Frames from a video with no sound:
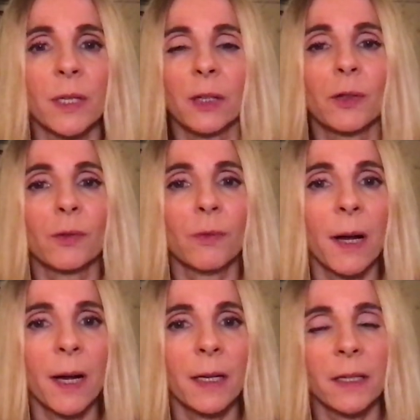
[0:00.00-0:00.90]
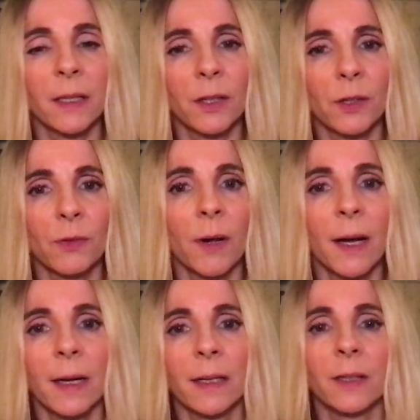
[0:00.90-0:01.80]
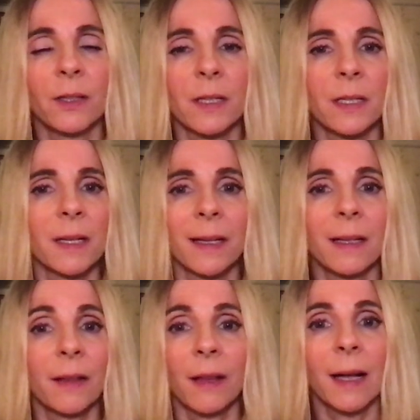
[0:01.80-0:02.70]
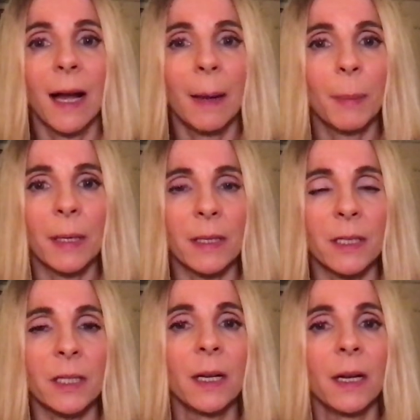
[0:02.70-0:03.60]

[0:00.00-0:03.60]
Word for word: I tried and I tried, and just not, nothing happened,